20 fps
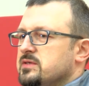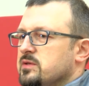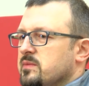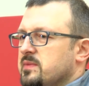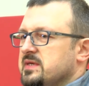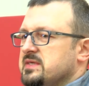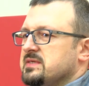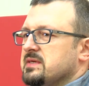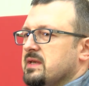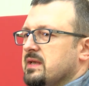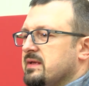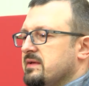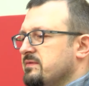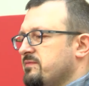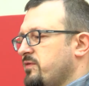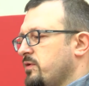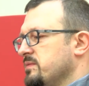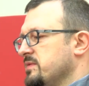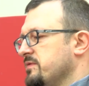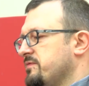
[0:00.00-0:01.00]
So basically,
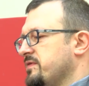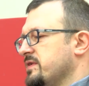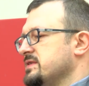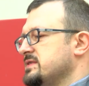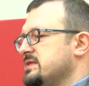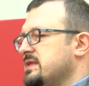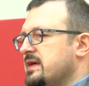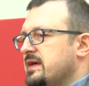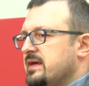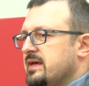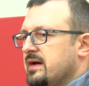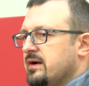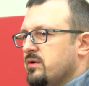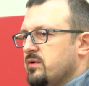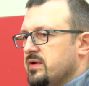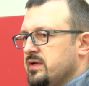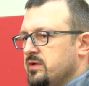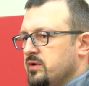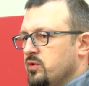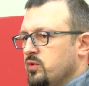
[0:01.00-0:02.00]
from the first day, I
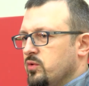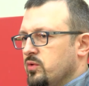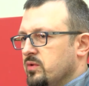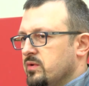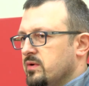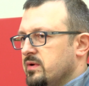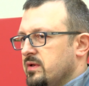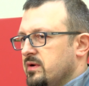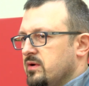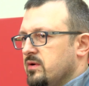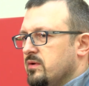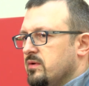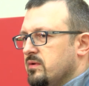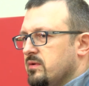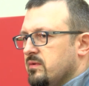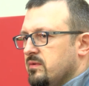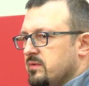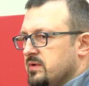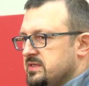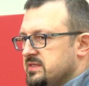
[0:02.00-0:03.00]
already knew you
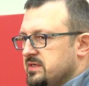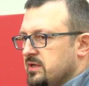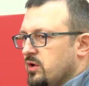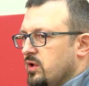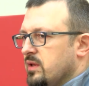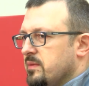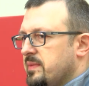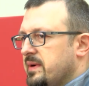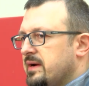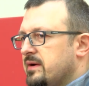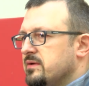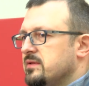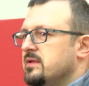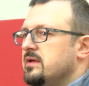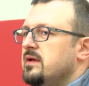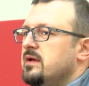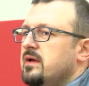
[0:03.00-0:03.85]
know what's it all about.